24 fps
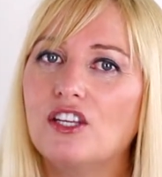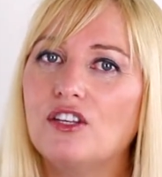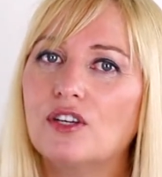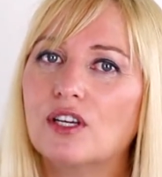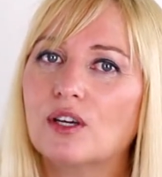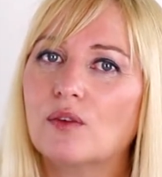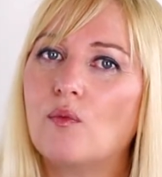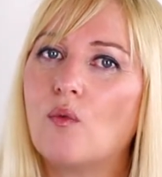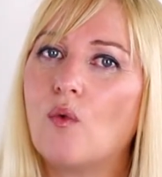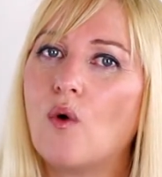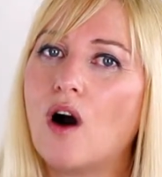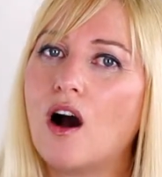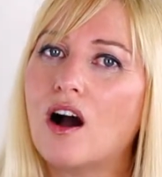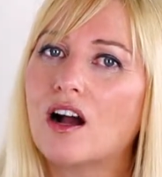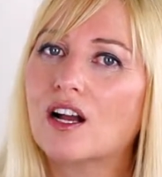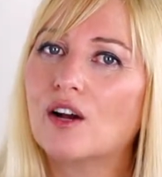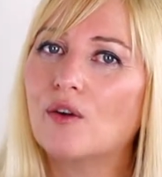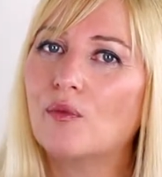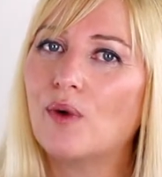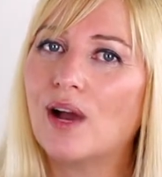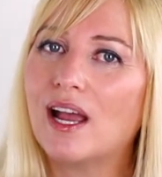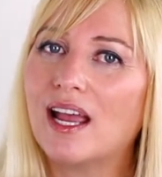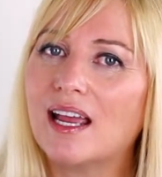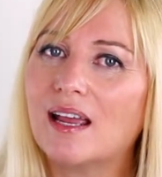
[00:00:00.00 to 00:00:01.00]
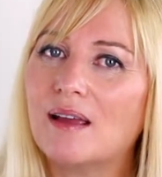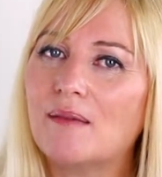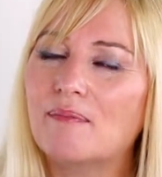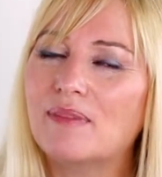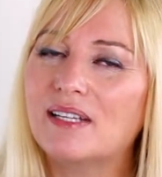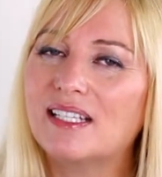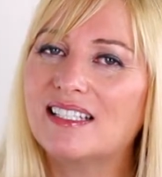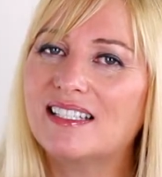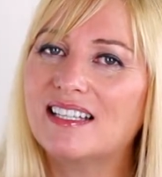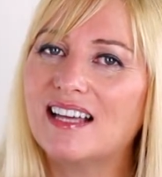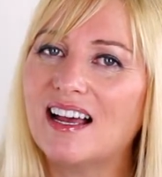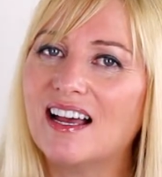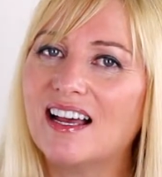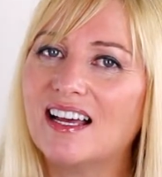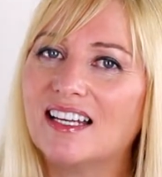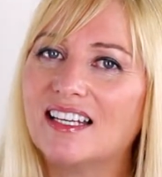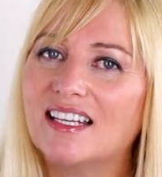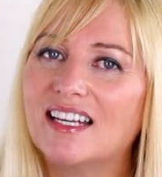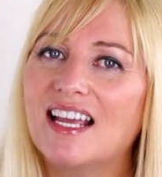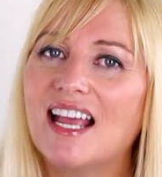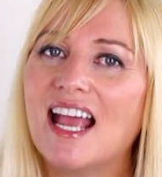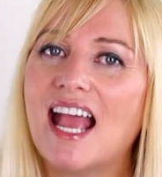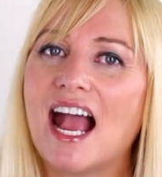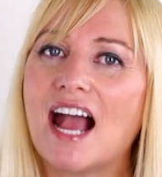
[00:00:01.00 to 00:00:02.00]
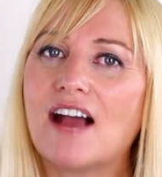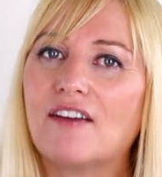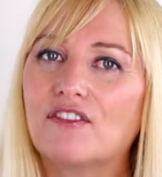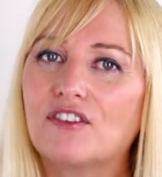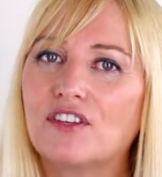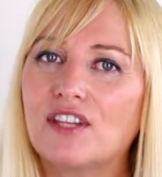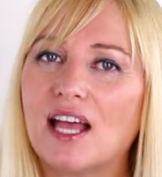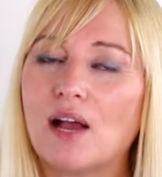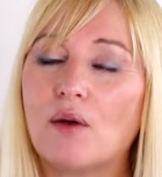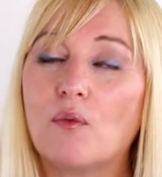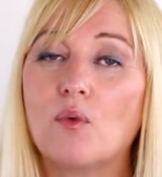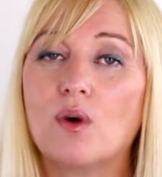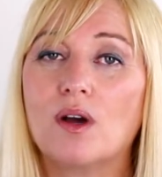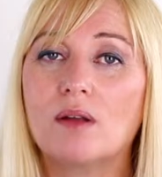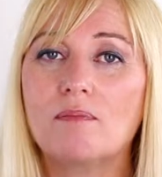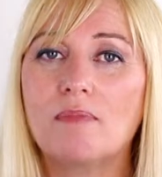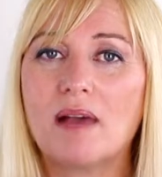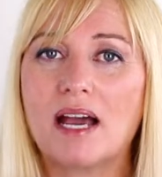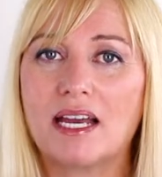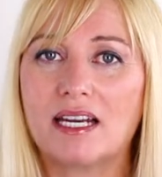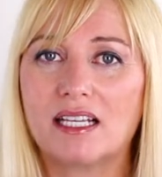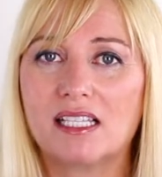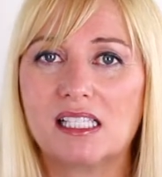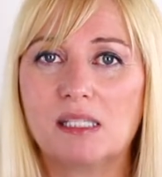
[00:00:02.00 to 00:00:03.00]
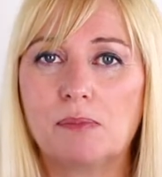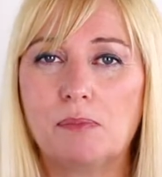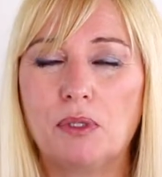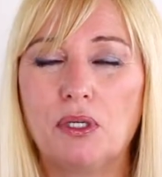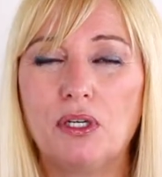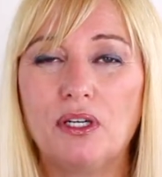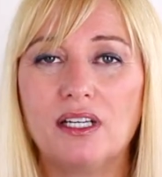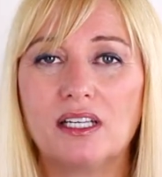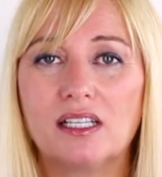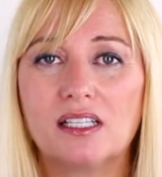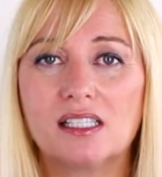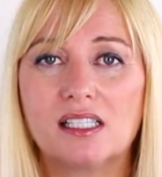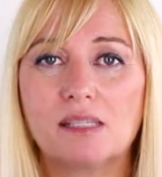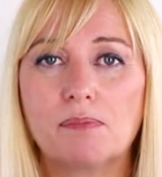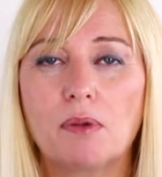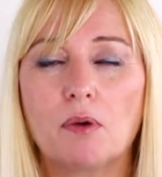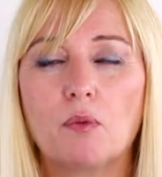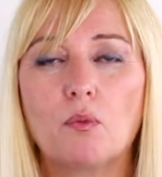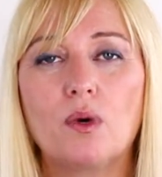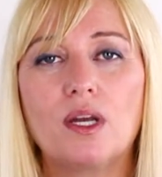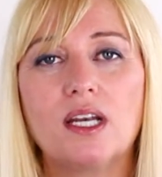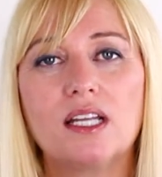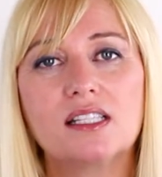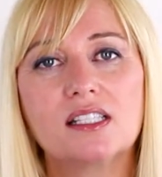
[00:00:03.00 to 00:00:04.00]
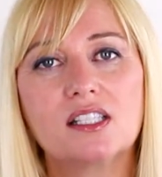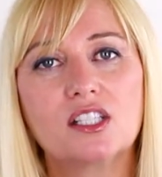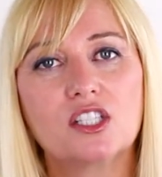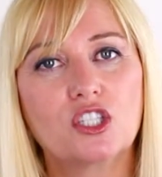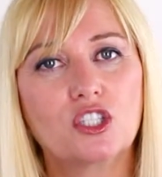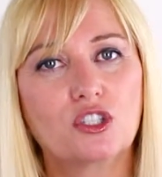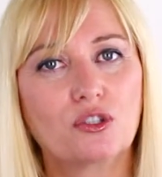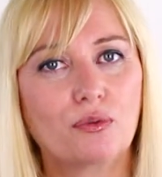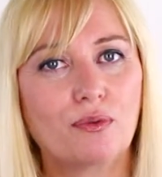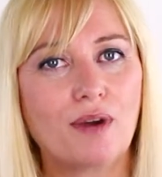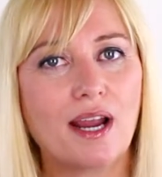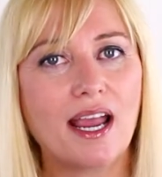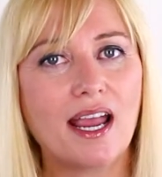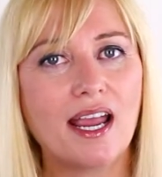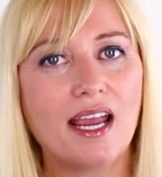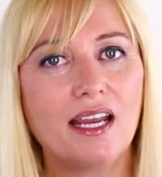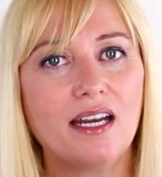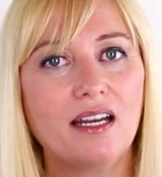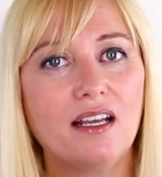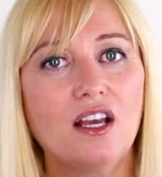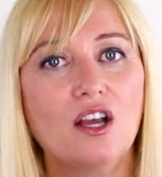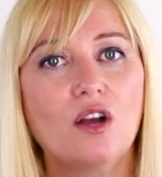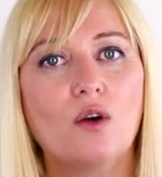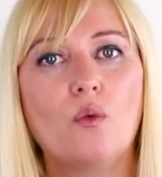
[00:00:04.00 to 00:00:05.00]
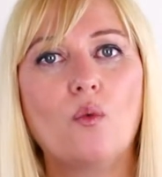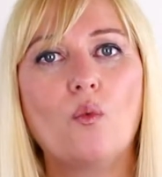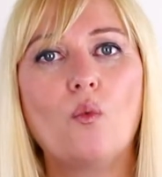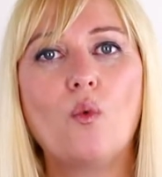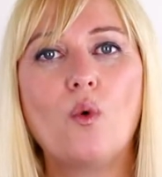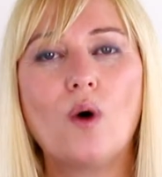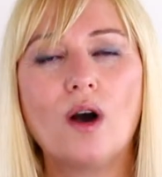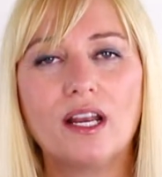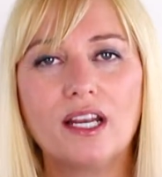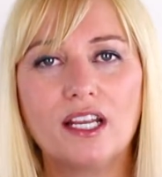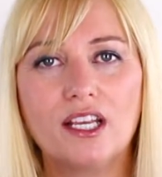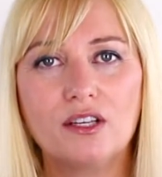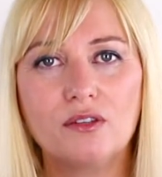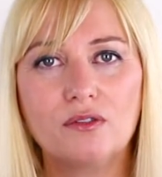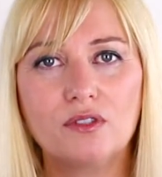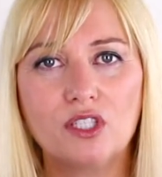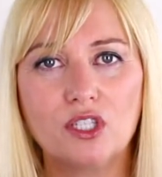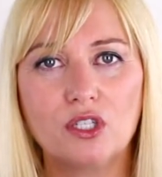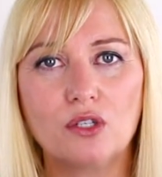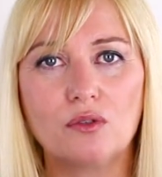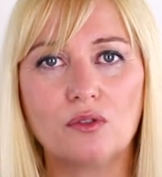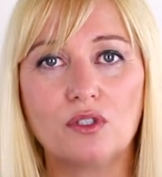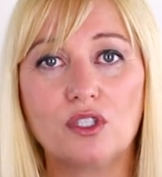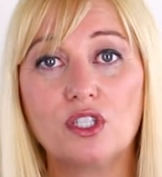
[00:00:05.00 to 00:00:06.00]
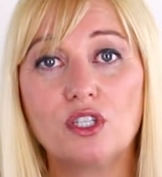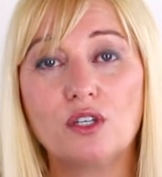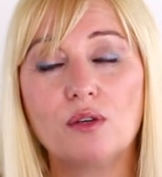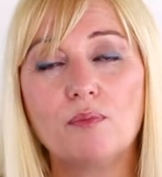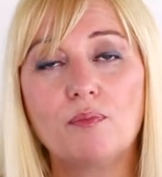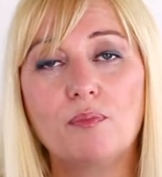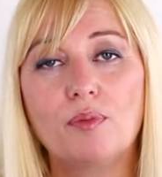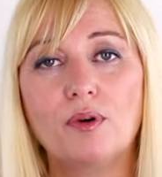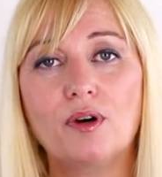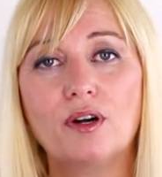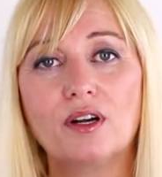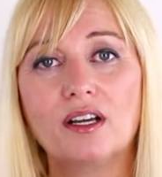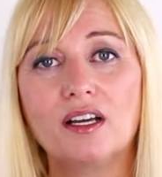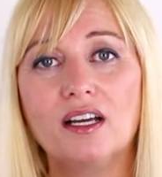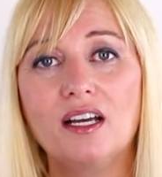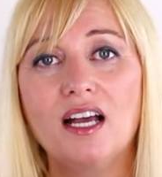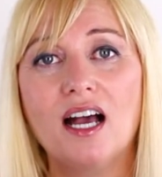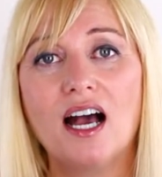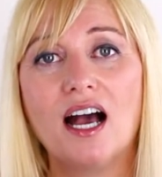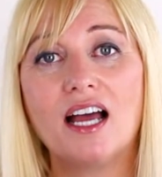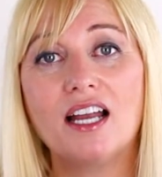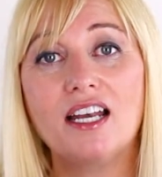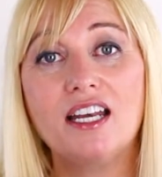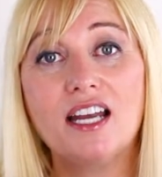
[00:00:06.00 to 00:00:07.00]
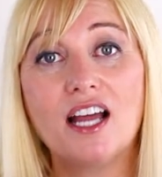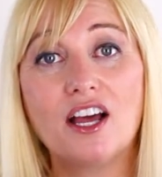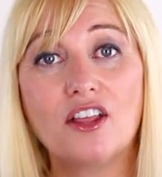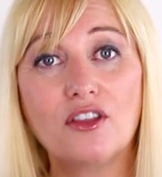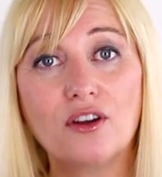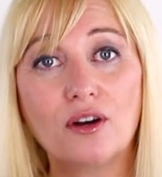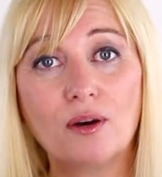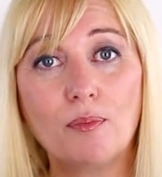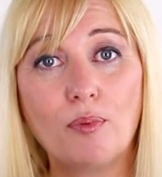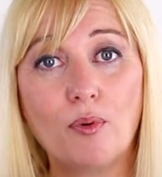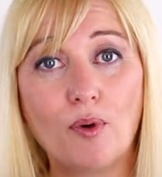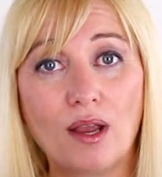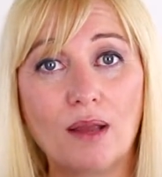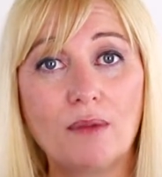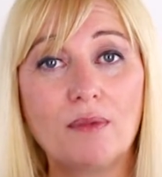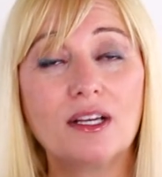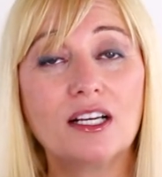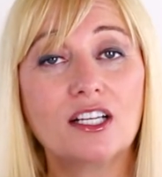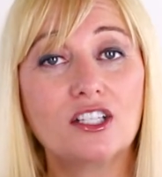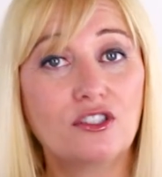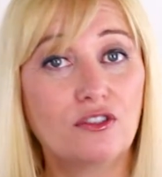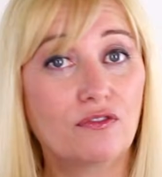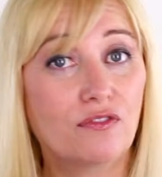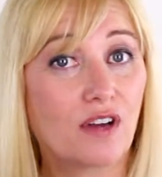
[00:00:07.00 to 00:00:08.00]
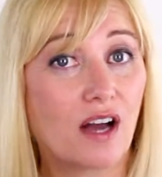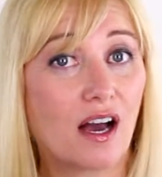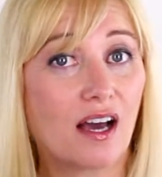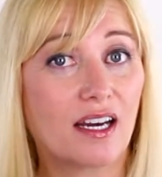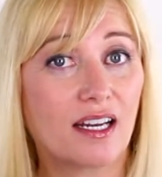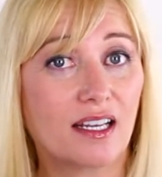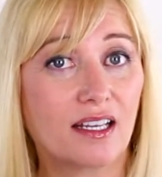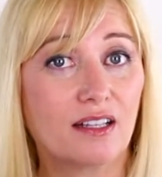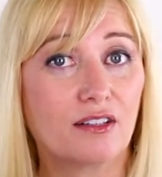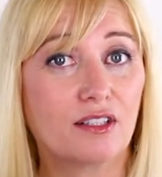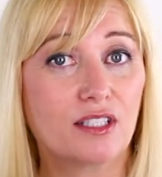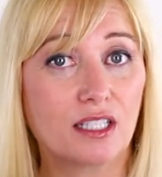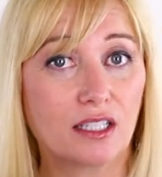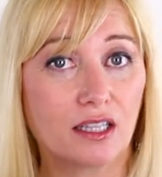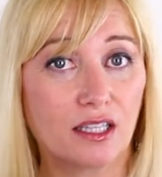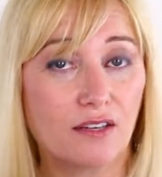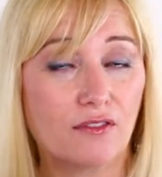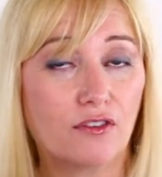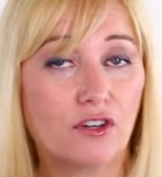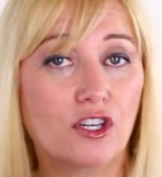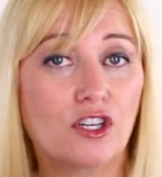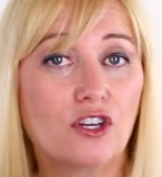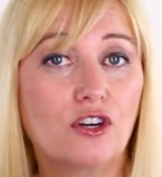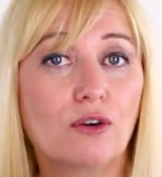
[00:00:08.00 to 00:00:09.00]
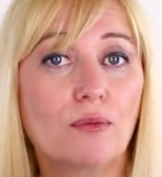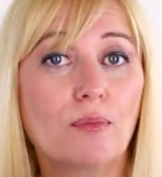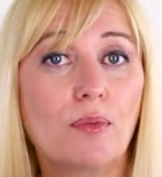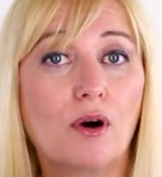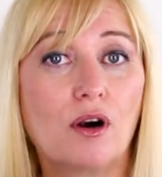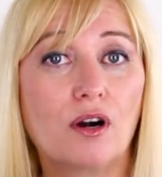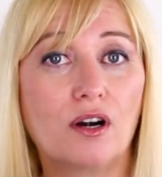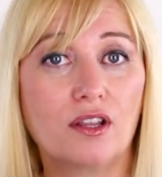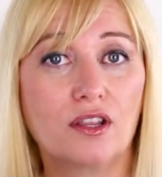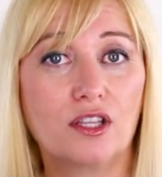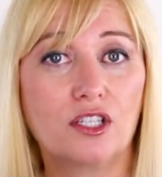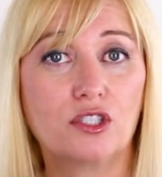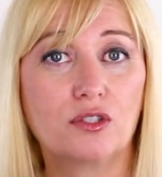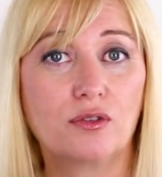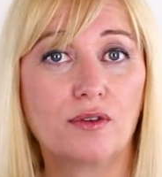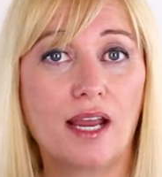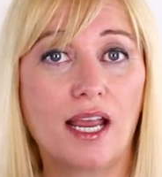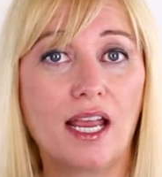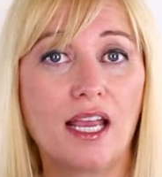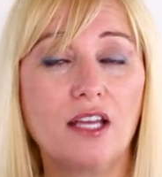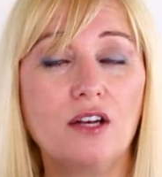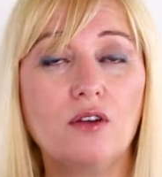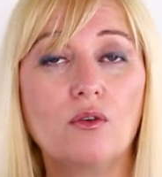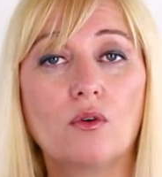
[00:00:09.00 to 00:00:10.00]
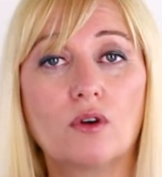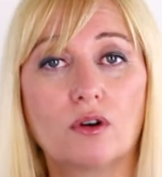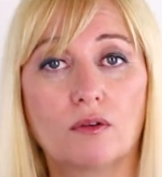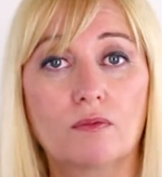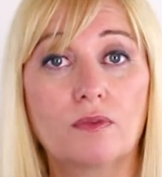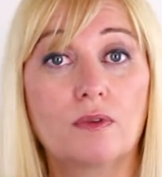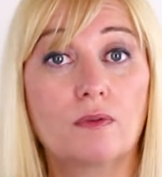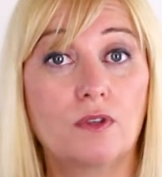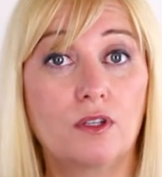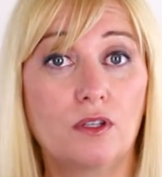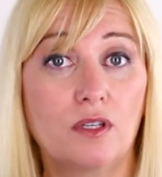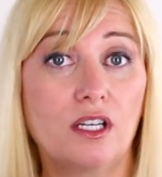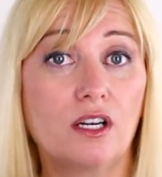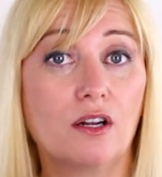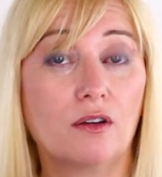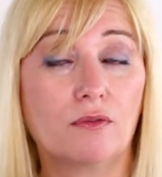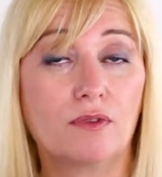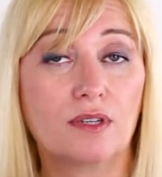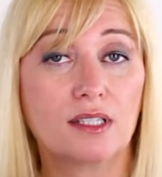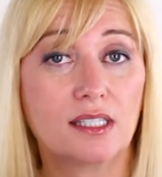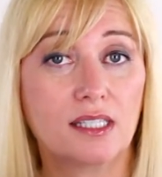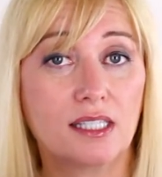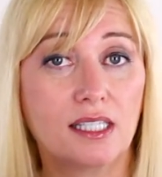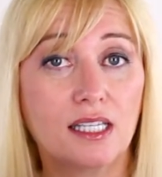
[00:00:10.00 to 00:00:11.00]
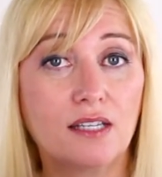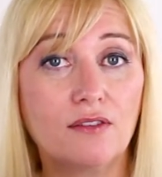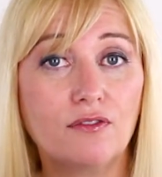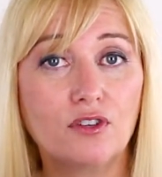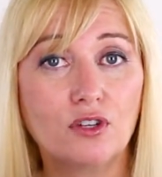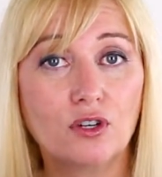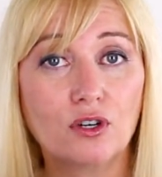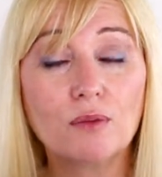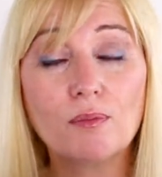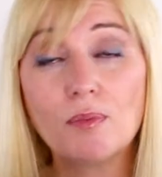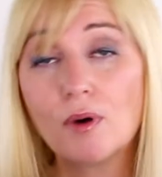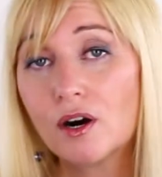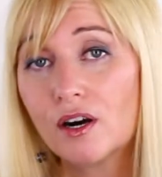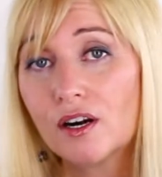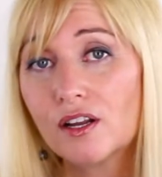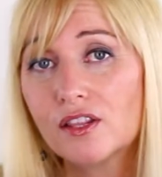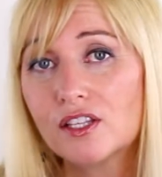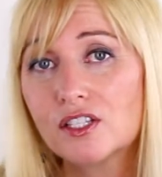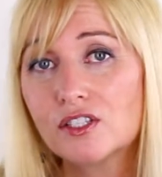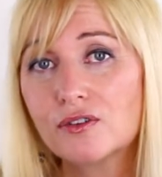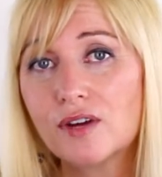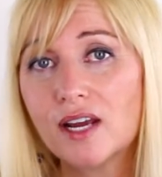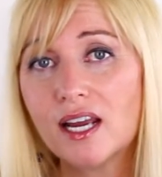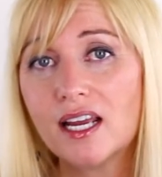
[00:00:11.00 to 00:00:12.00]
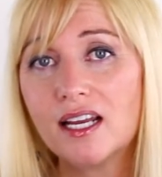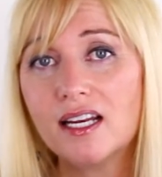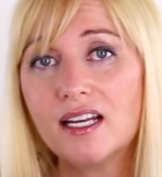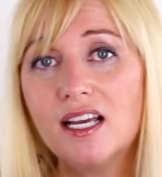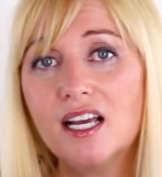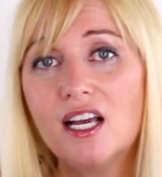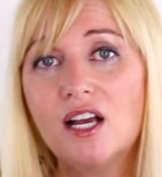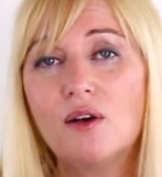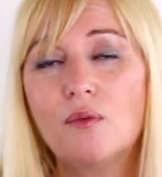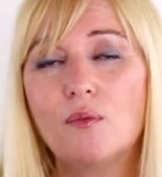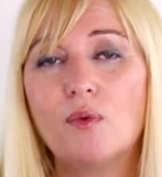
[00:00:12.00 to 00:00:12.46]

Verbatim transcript: You can walk away and be done after that one bad experience. But when it's a trade, what do you do? Do you book another appointment because you've got to deliver your part of the trade or you know, receive your part of the trade?